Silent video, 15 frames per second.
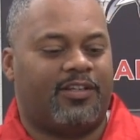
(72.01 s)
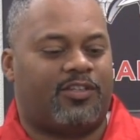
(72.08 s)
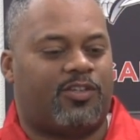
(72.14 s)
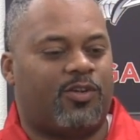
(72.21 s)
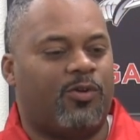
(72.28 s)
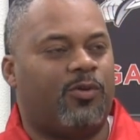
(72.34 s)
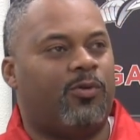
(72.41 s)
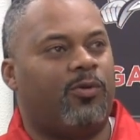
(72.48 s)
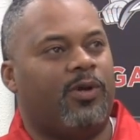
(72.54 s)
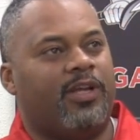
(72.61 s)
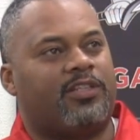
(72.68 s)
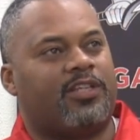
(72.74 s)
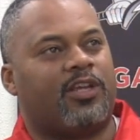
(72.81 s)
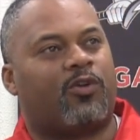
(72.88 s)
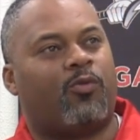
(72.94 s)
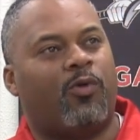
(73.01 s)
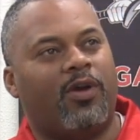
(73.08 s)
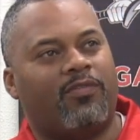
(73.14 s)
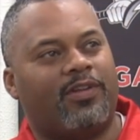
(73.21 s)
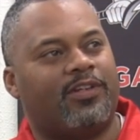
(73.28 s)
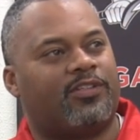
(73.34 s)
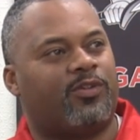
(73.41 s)
it's
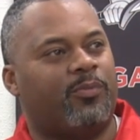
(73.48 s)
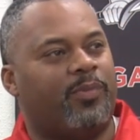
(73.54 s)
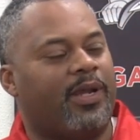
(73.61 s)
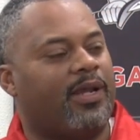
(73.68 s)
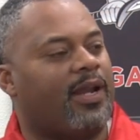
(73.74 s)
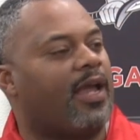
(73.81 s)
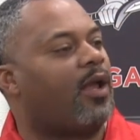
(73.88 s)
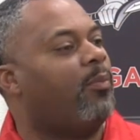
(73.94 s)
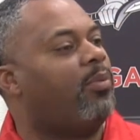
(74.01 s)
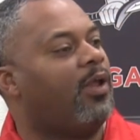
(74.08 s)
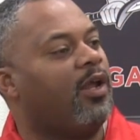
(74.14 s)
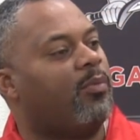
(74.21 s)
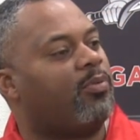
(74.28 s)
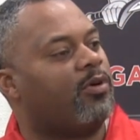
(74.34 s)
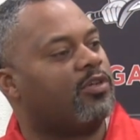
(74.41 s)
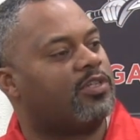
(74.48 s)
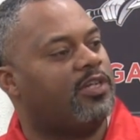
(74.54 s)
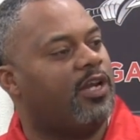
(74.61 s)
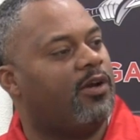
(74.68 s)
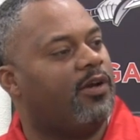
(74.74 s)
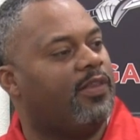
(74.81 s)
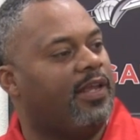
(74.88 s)
equivalent to being like a player
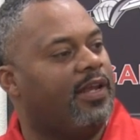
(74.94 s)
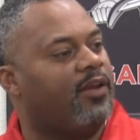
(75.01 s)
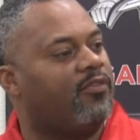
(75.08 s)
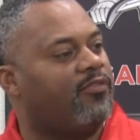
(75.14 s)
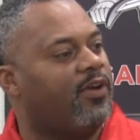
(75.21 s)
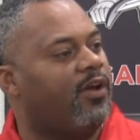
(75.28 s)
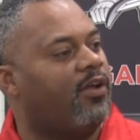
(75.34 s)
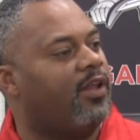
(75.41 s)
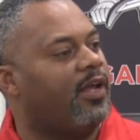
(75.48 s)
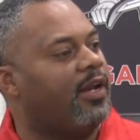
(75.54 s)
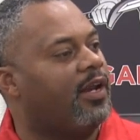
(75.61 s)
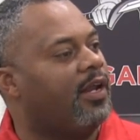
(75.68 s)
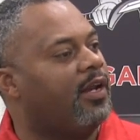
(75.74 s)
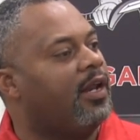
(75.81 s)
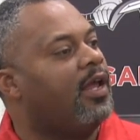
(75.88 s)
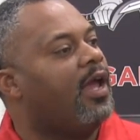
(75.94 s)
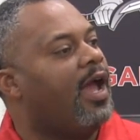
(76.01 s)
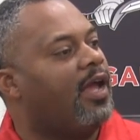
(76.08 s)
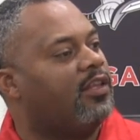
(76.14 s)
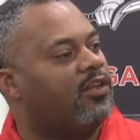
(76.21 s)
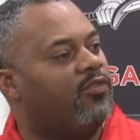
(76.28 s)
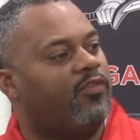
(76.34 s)
personnel in the NFL and then
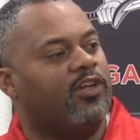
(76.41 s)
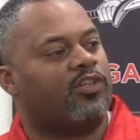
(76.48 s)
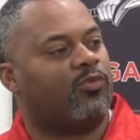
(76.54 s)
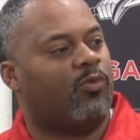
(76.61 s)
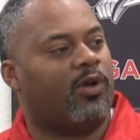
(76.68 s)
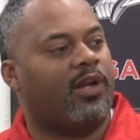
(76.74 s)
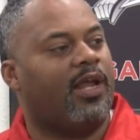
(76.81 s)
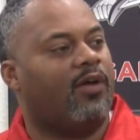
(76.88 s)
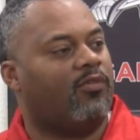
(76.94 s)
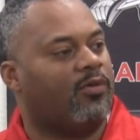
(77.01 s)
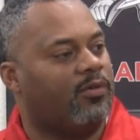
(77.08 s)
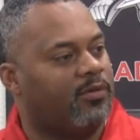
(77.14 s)
at the Division I level.